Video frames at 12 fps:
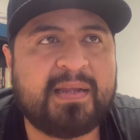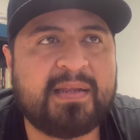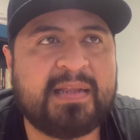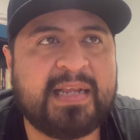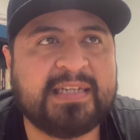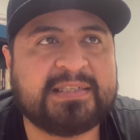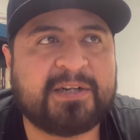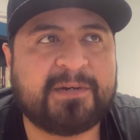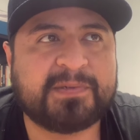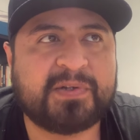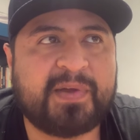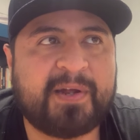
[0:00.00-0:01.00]
these
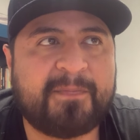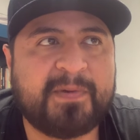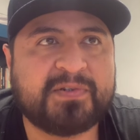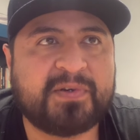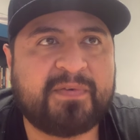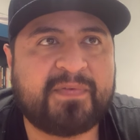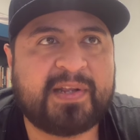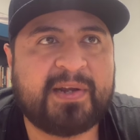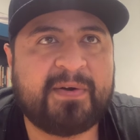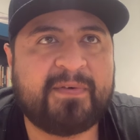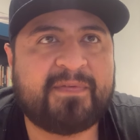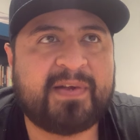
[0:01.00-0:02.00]
terms will help you sort of
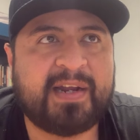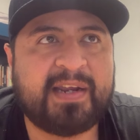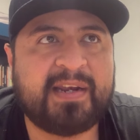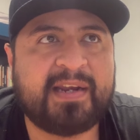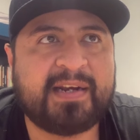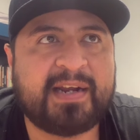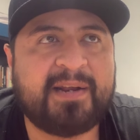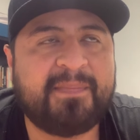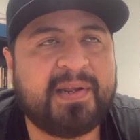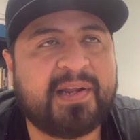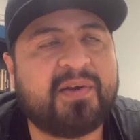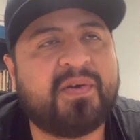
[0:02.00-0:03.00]
clarify and kind of
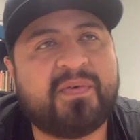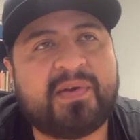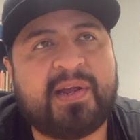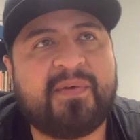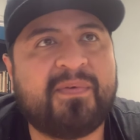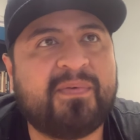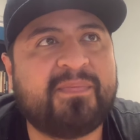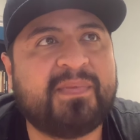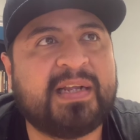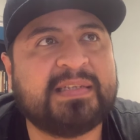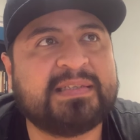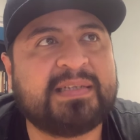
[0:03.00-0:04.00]
be like, oh, okay, well,
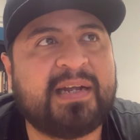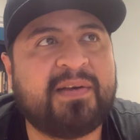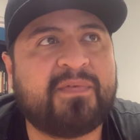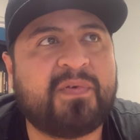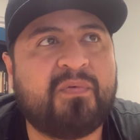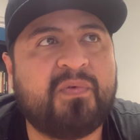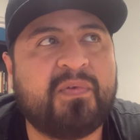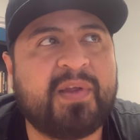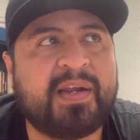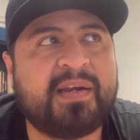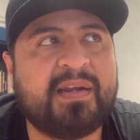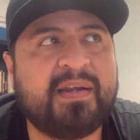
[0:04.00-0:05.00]
that's kind of cool
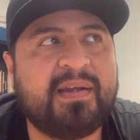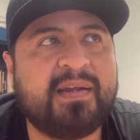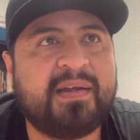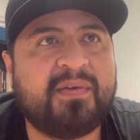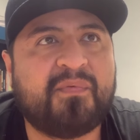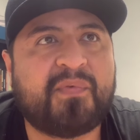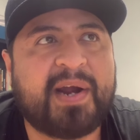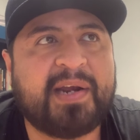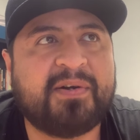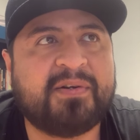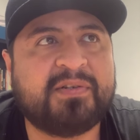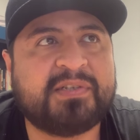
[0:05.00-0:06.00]
that
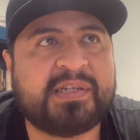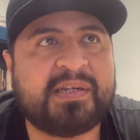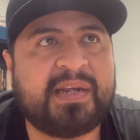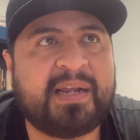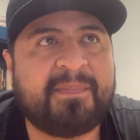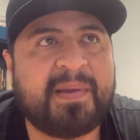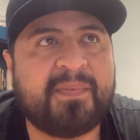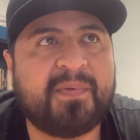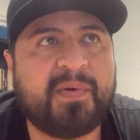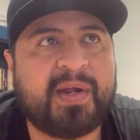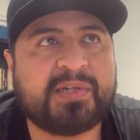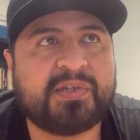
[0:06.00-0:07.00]
writers and people
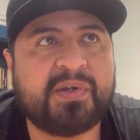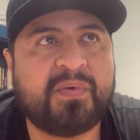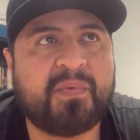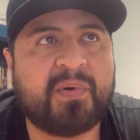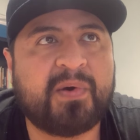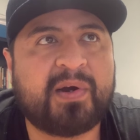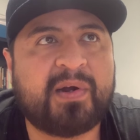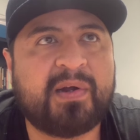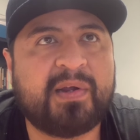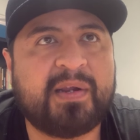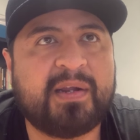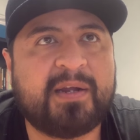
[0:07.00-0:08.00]
who actually work
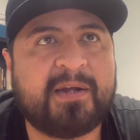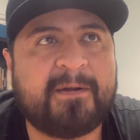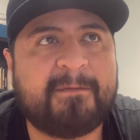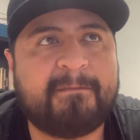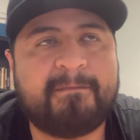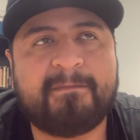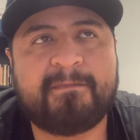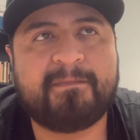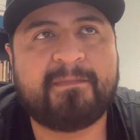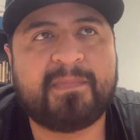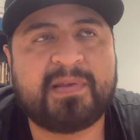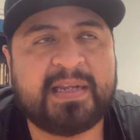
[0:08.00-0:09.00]
on
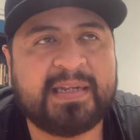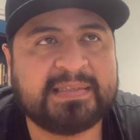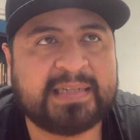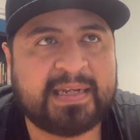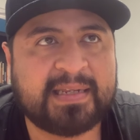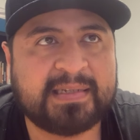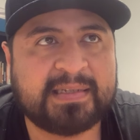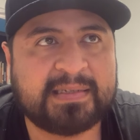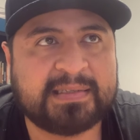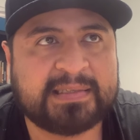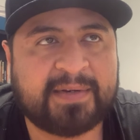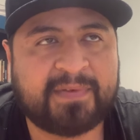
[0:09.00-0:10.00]
things like
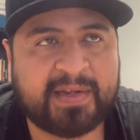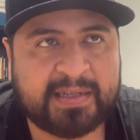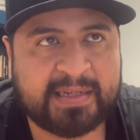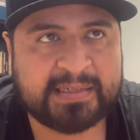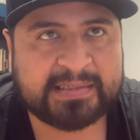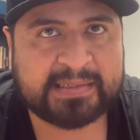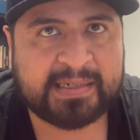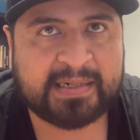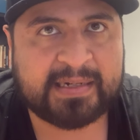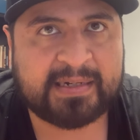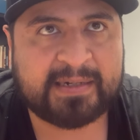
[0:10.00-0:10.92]
stuff like this, like